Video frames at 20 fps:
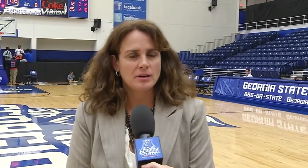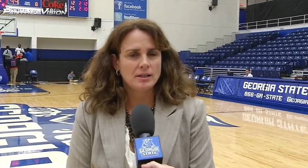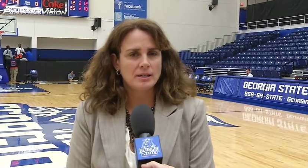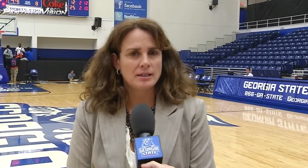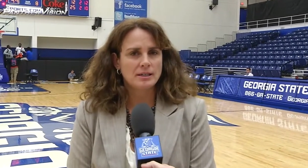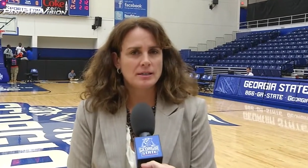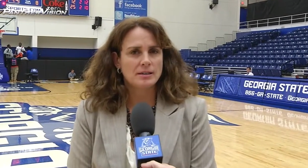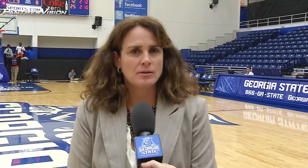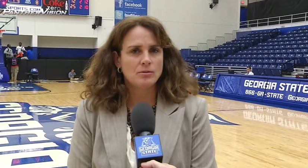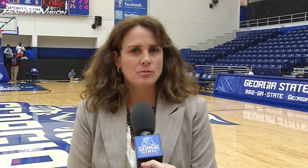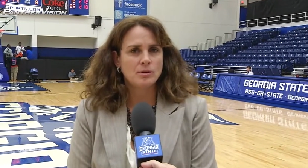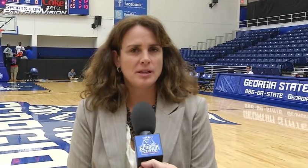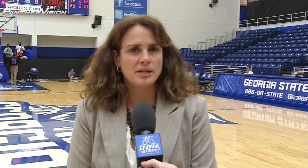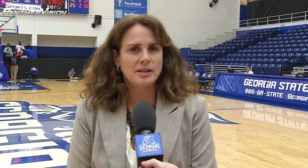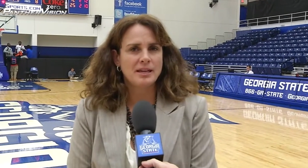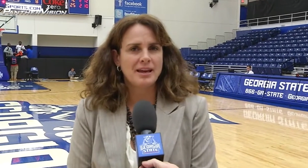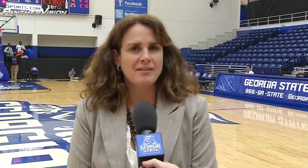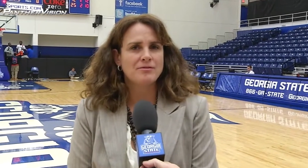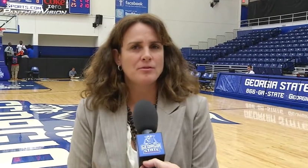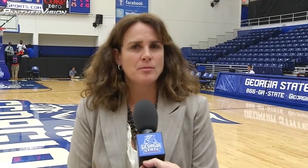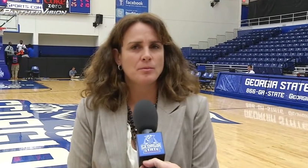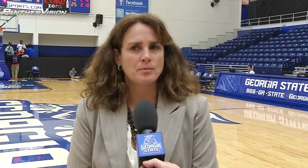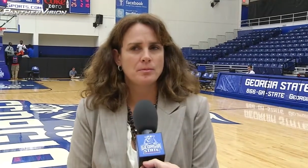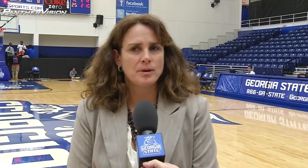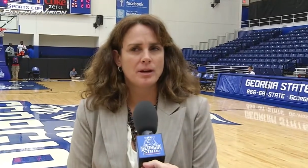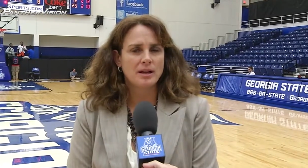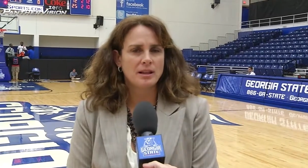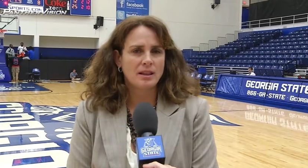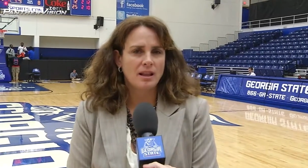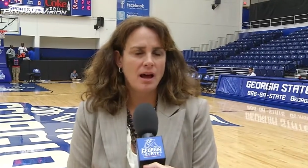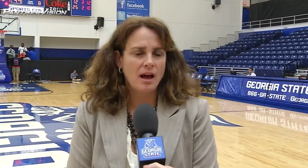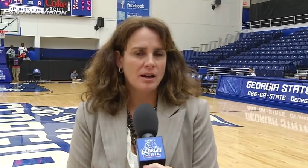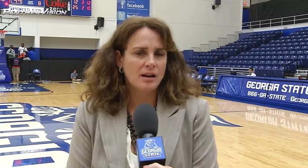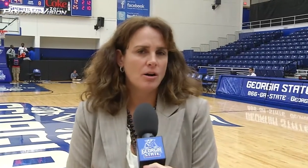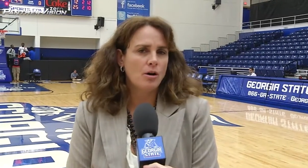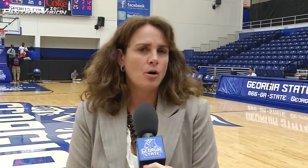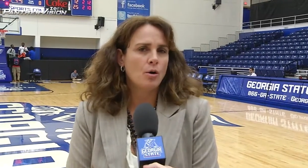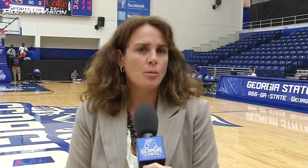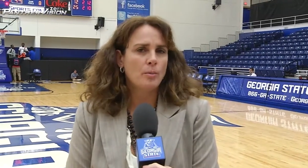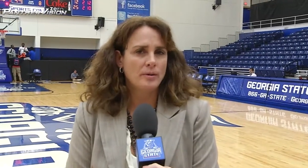Uh, we gave them a lot
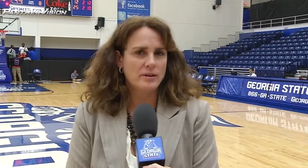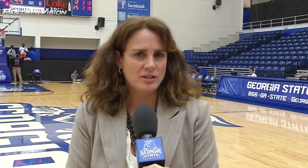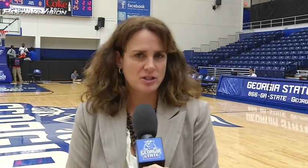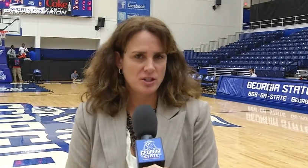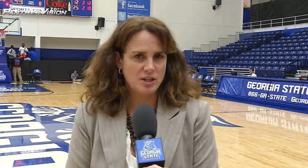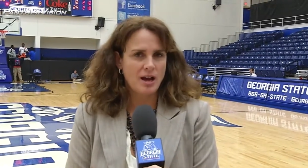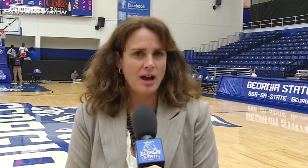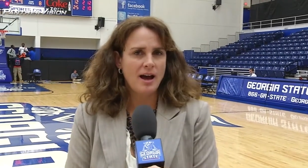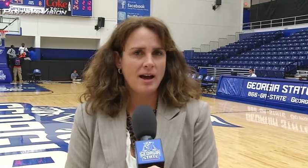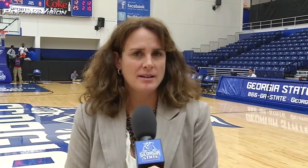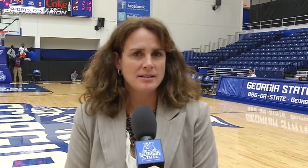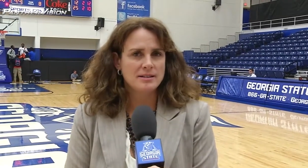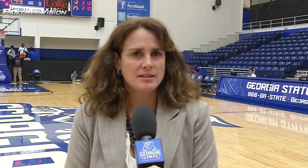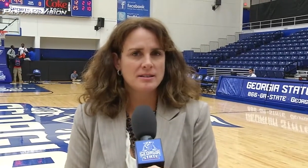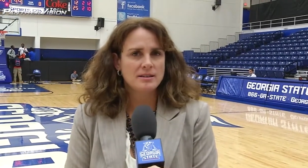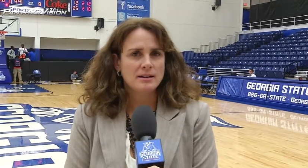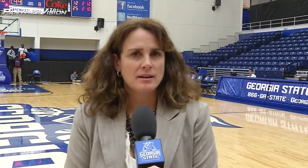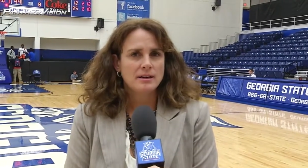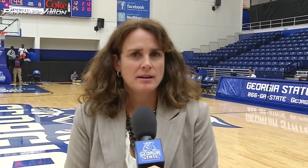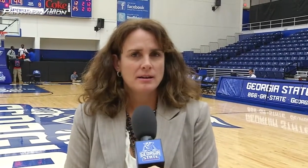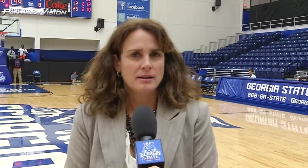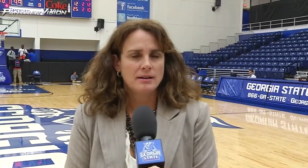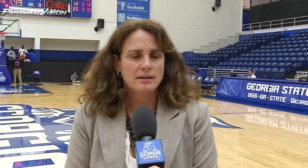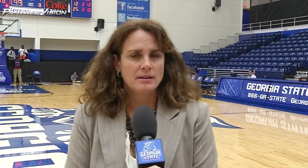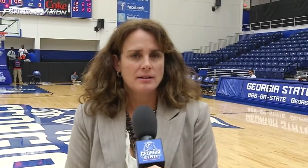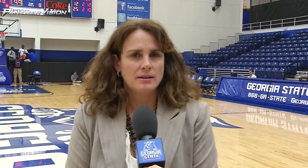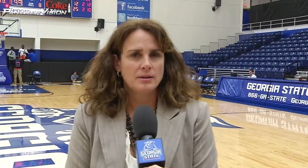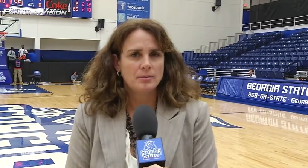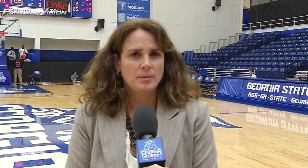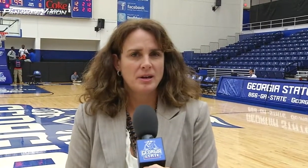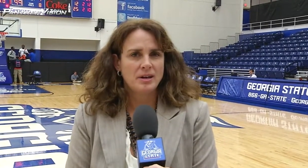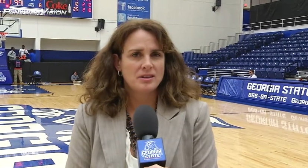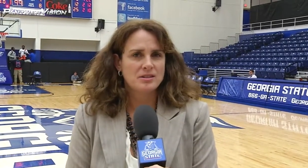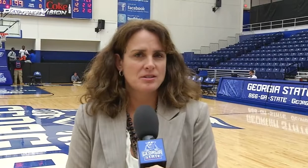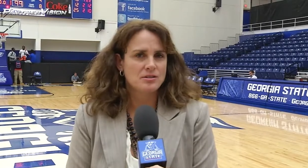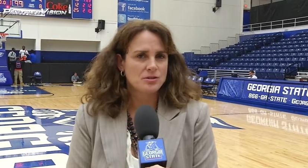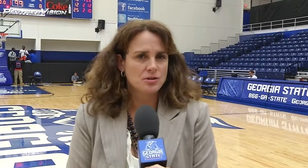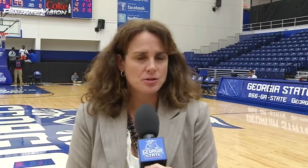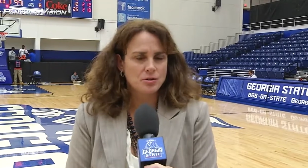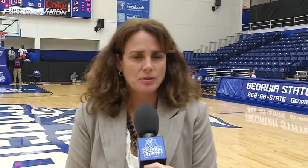of open shots uh,
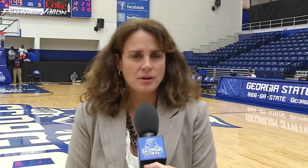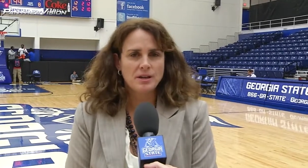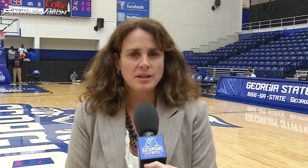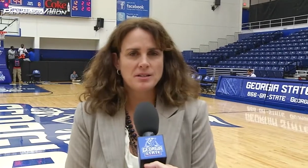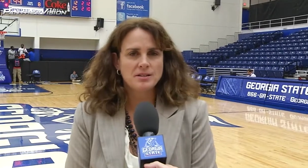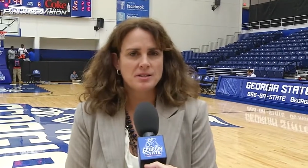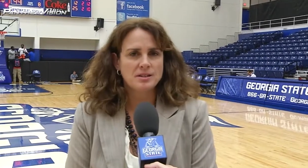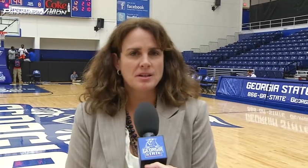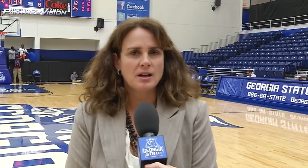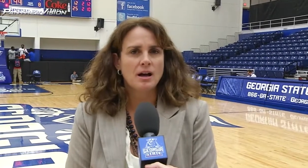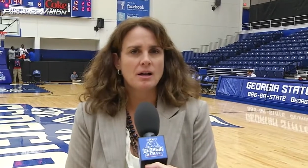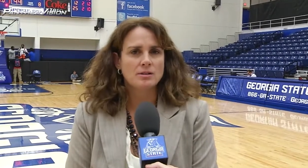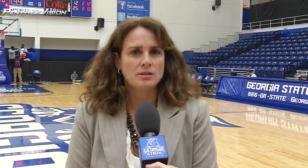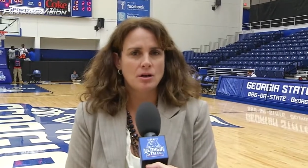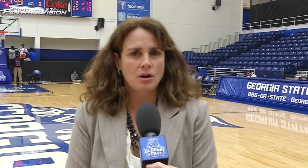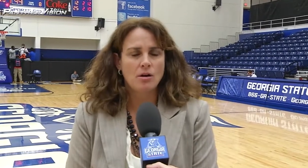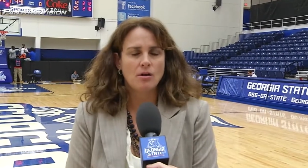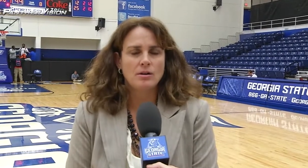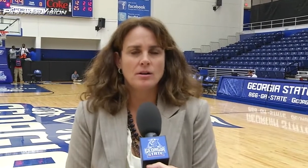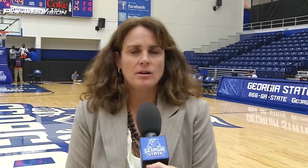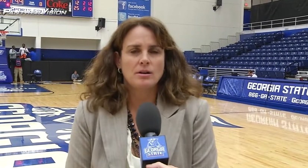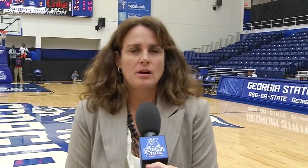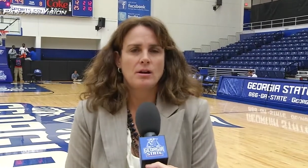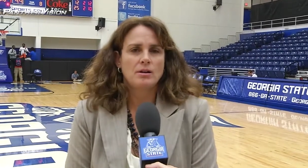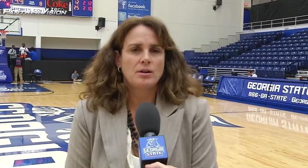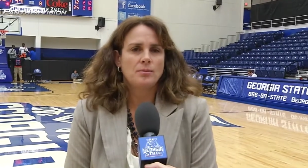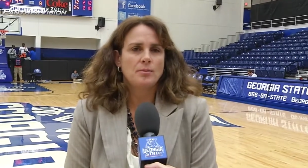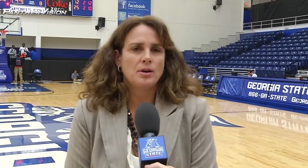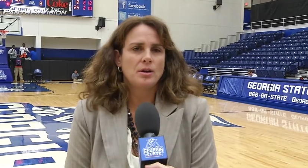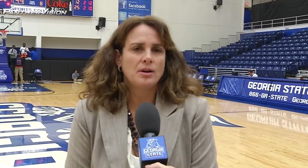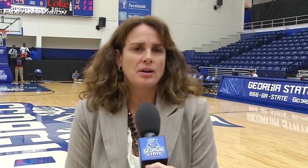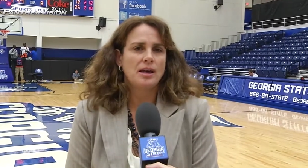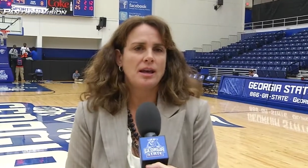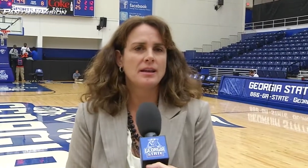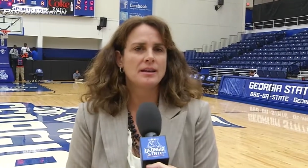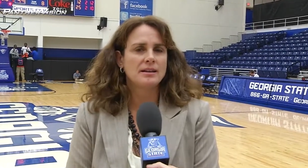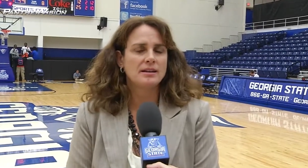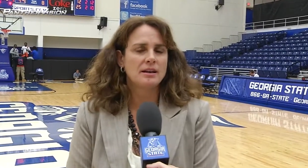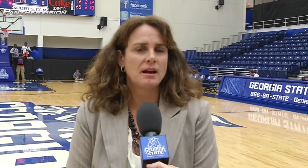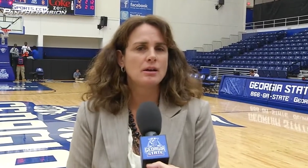because of screens, not talking, not
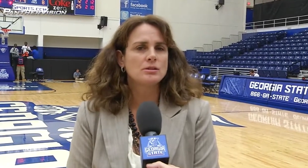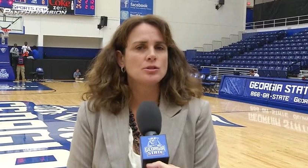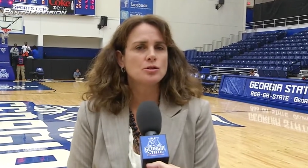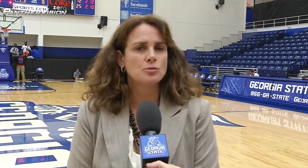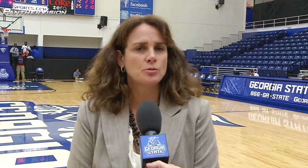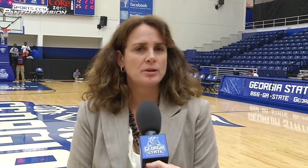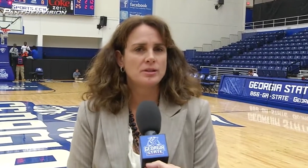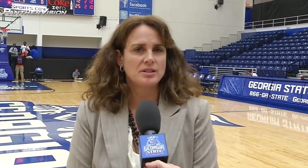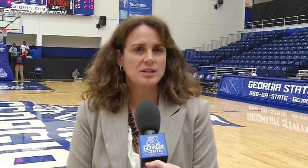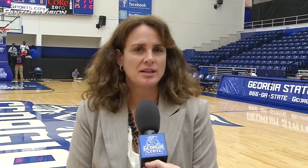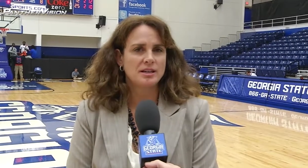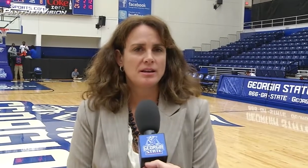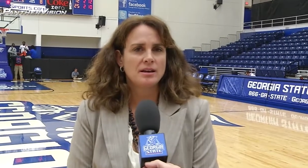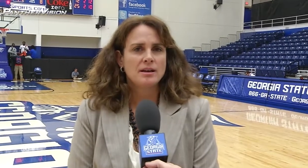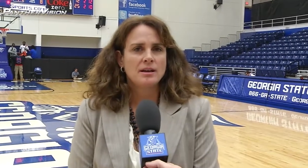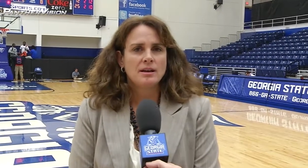communicating, not switching,